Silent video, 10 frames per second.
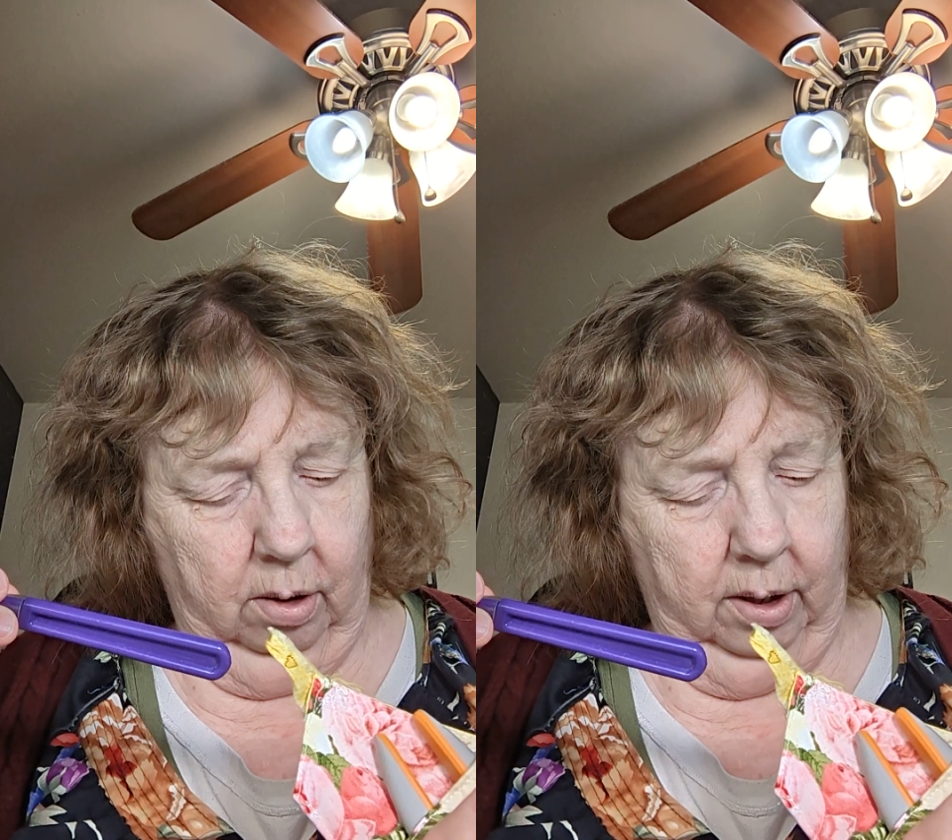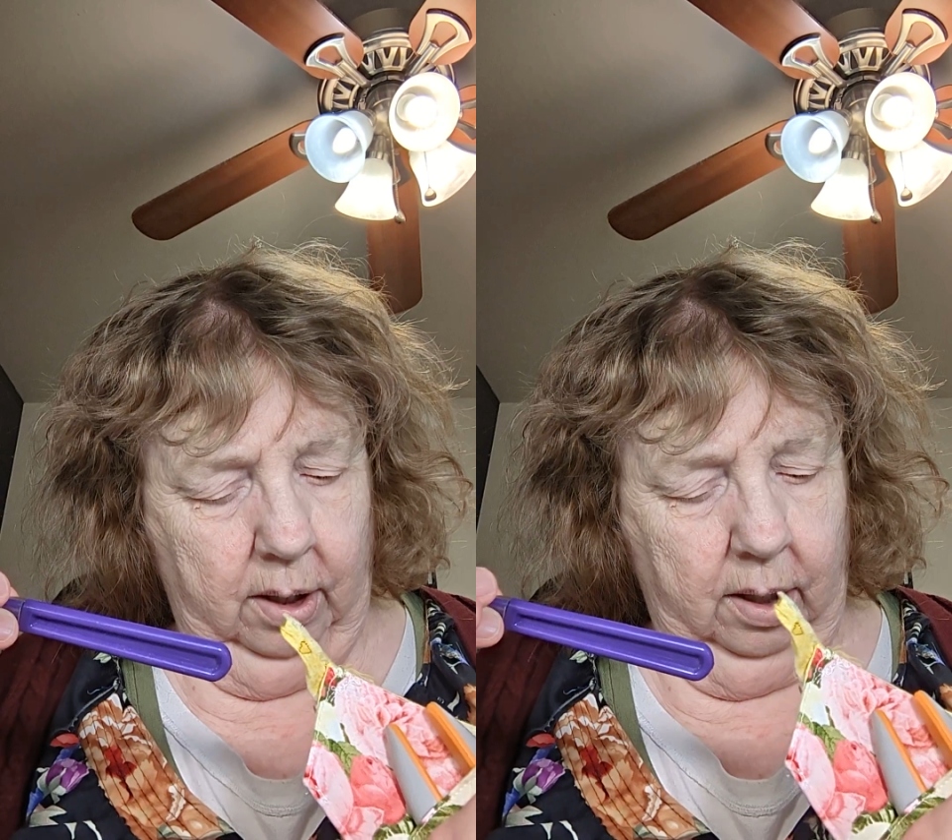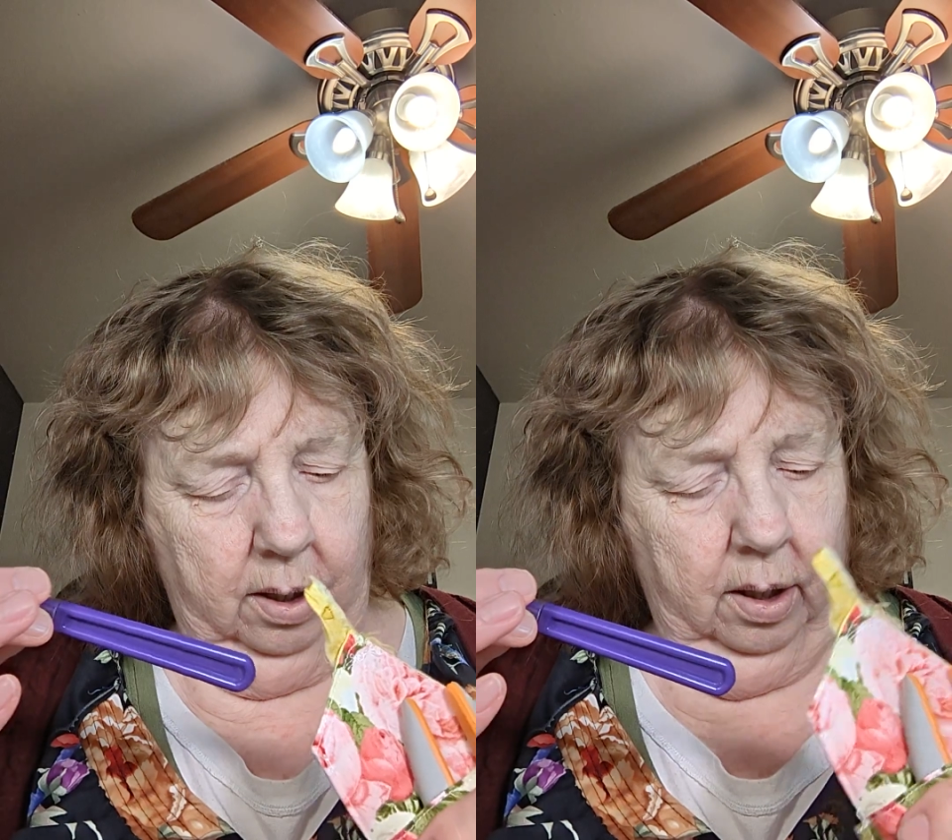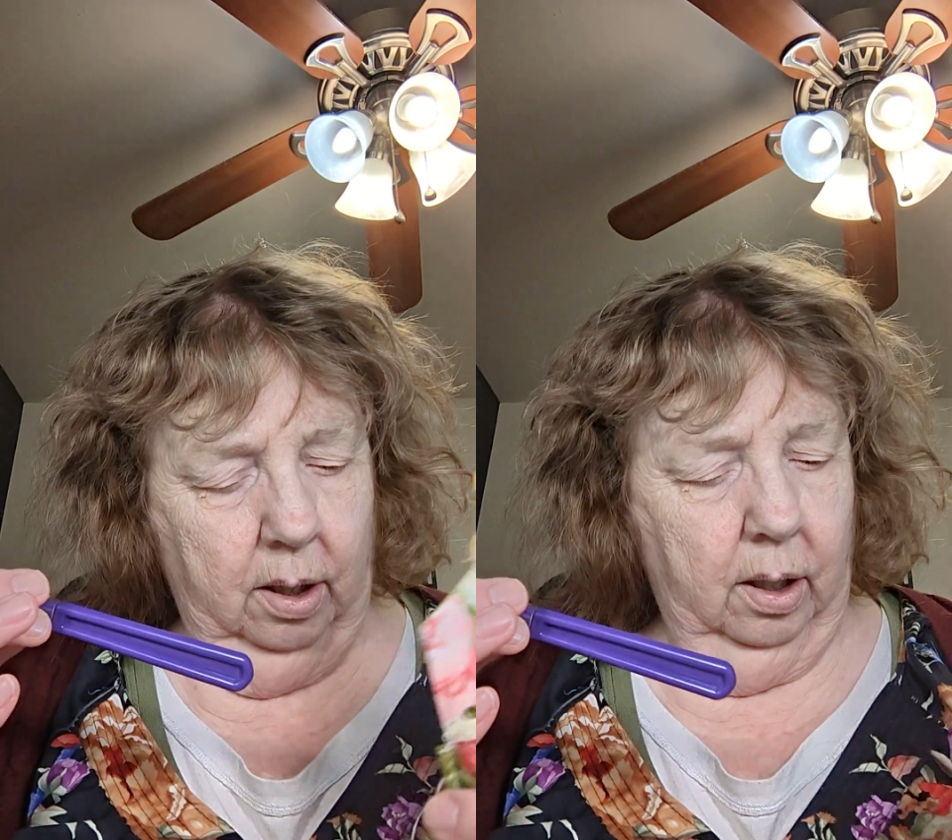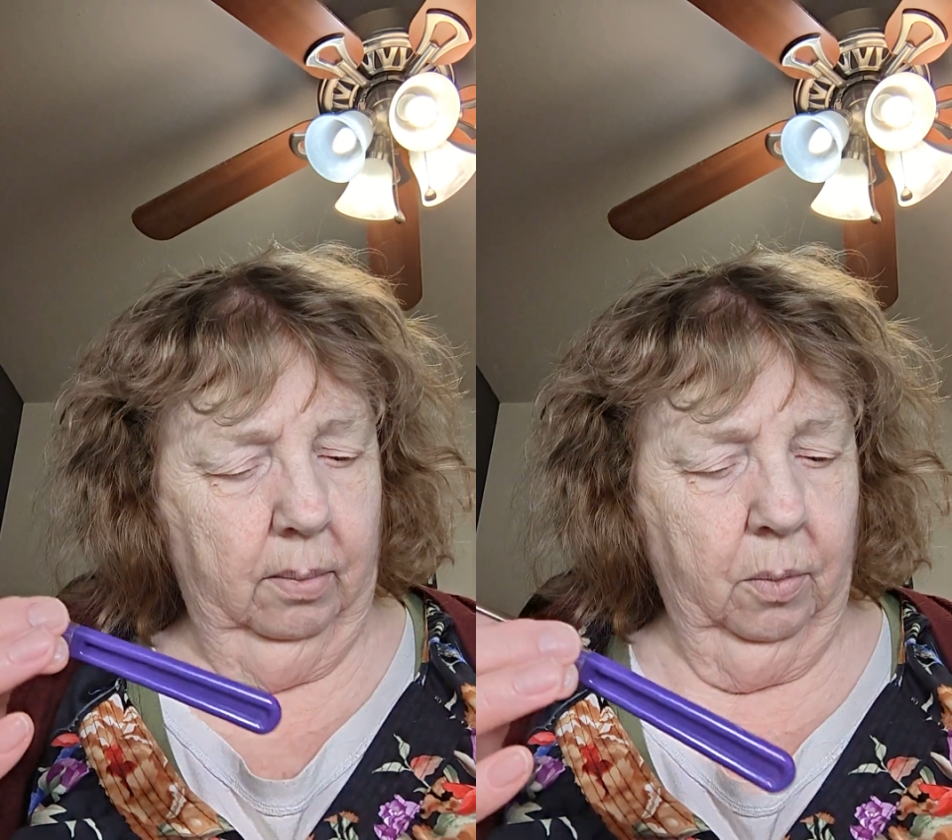I can't get
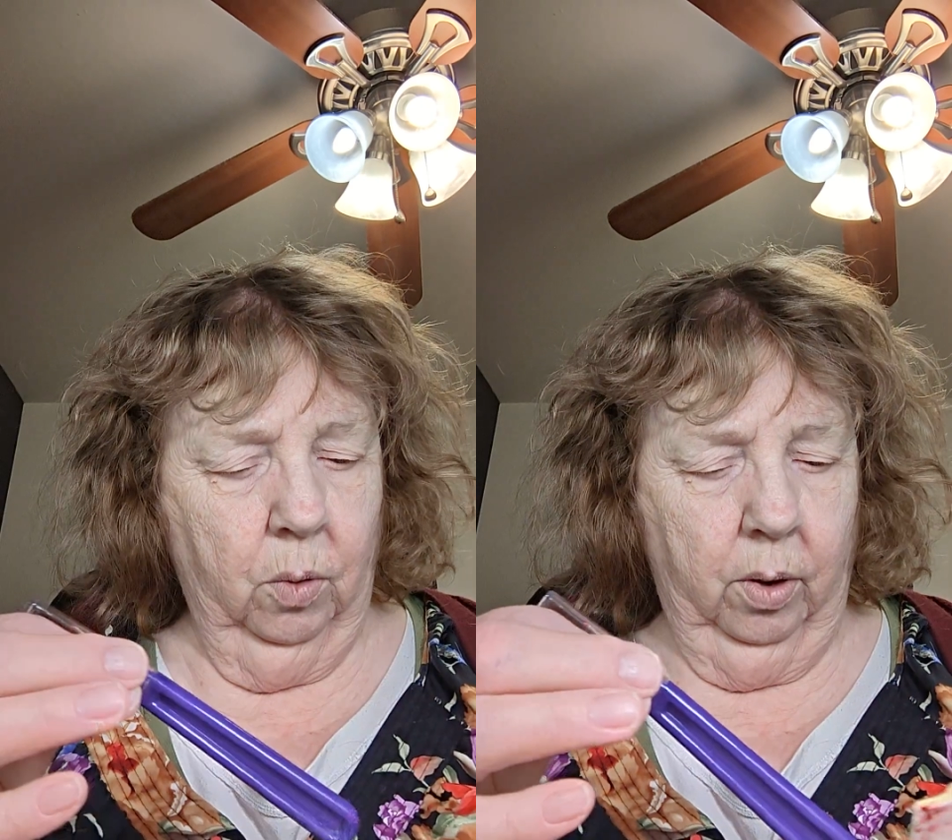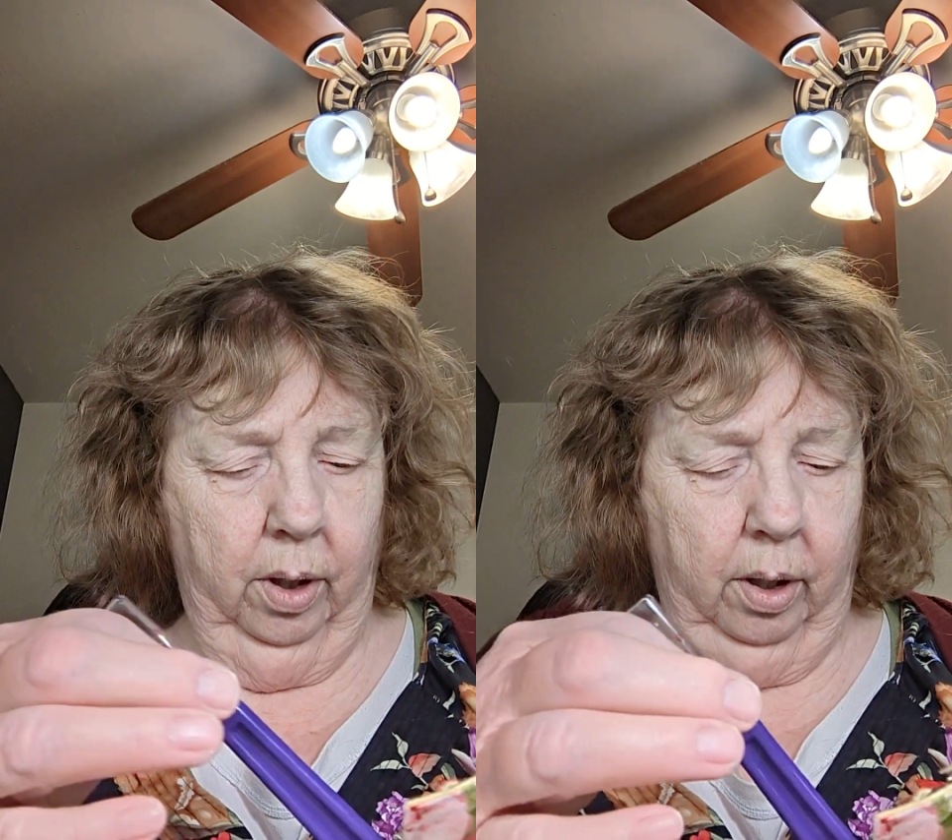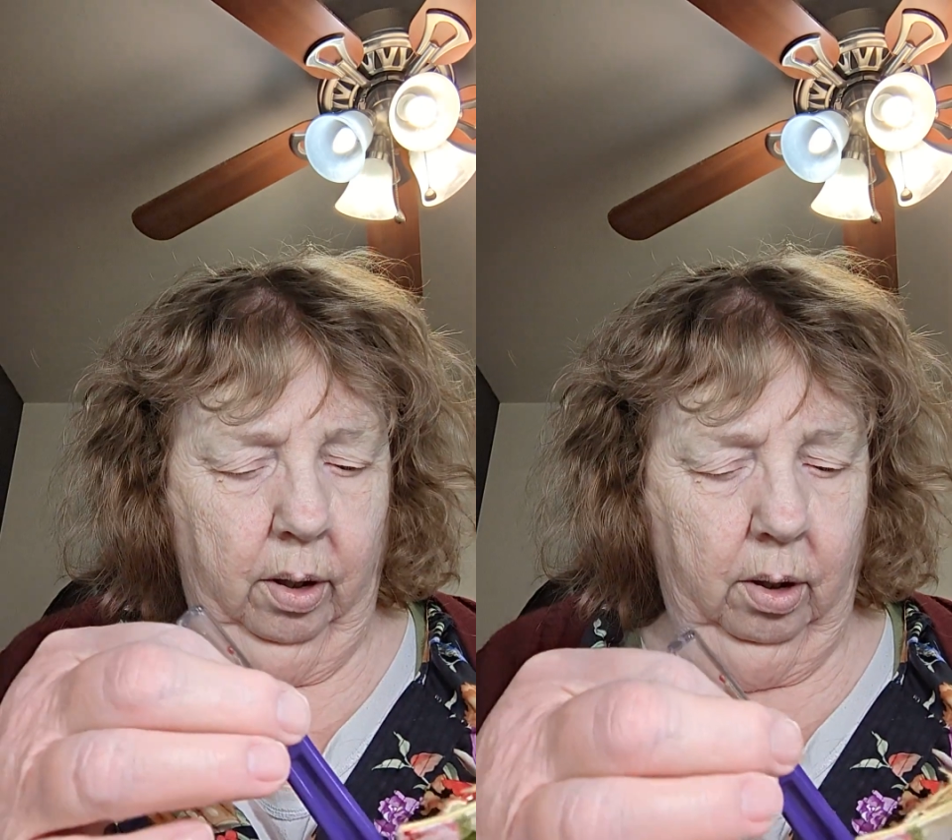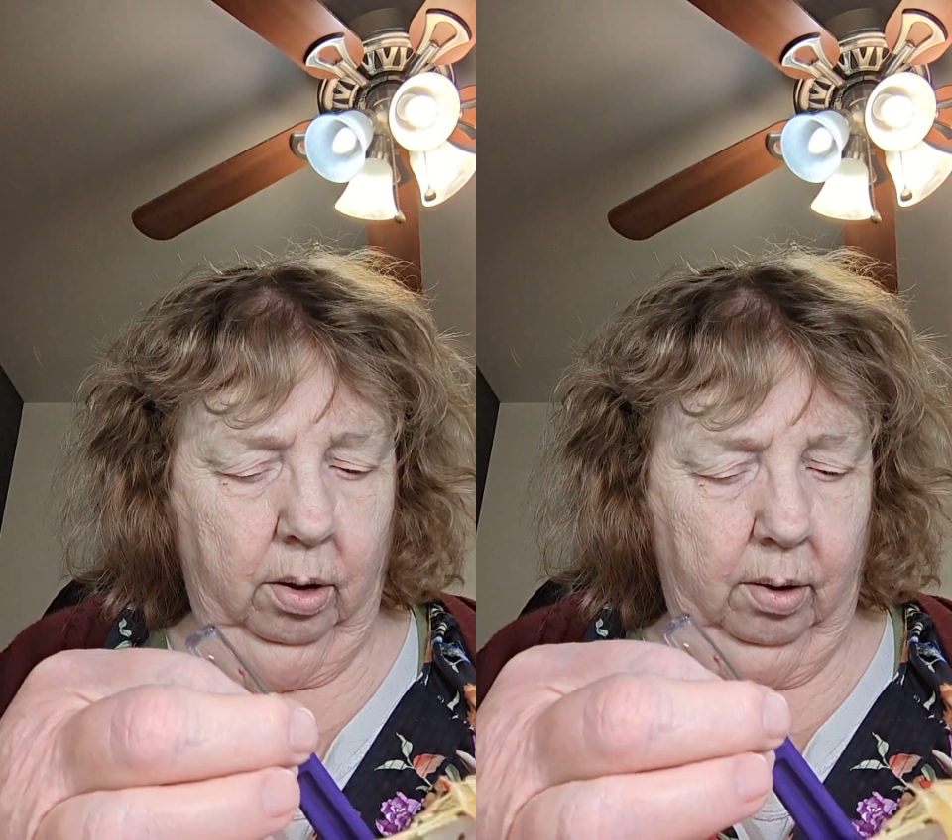any more in.